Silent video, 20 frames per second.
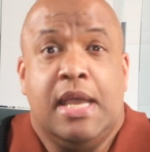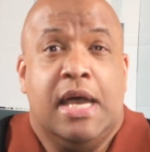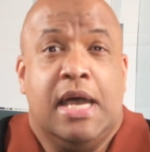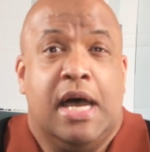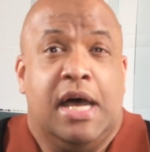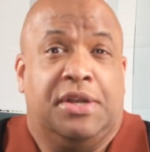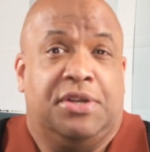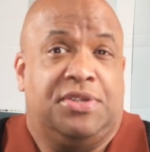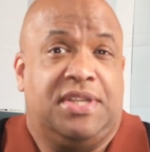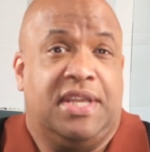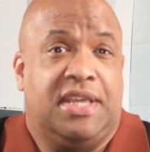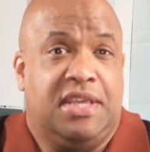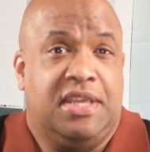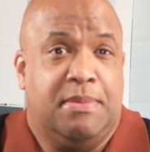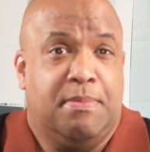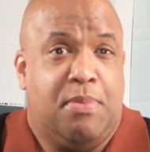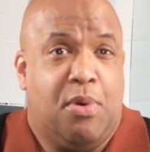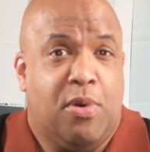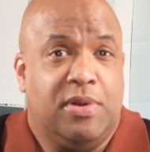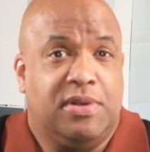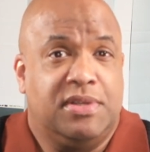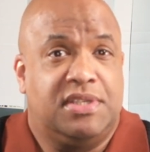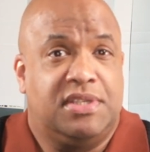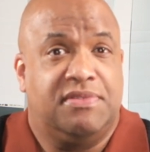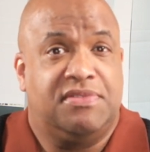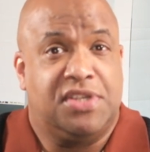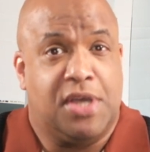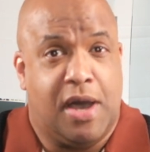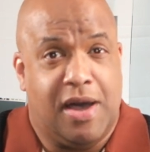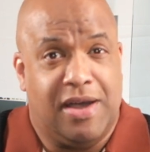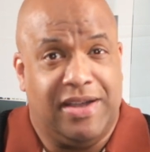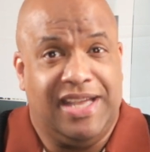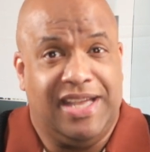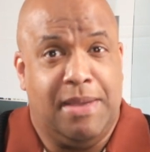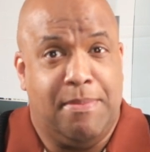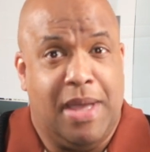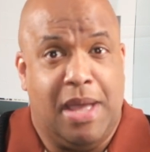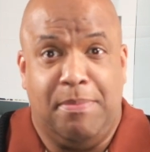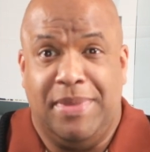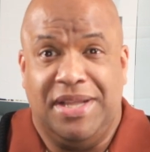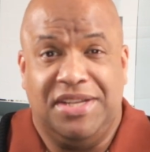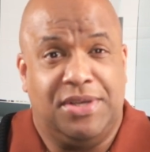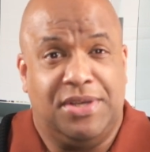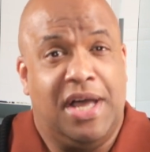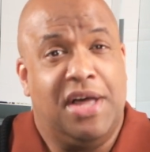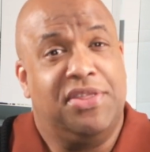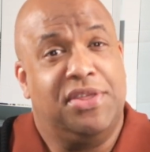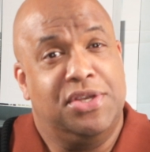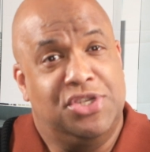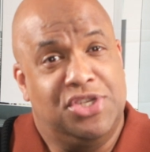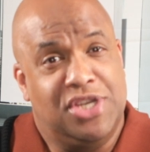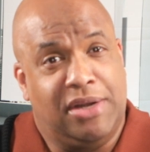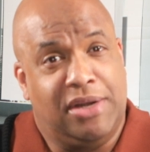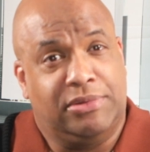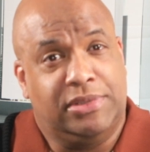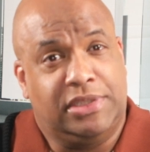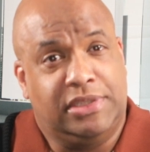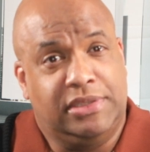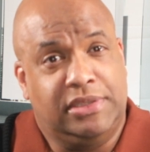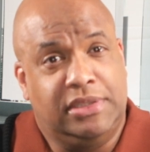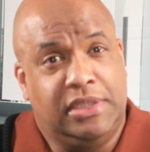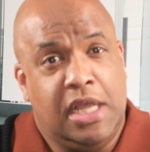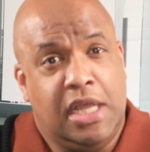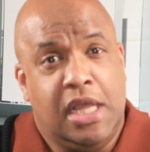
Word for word: understand the importance of talking about mental health in general,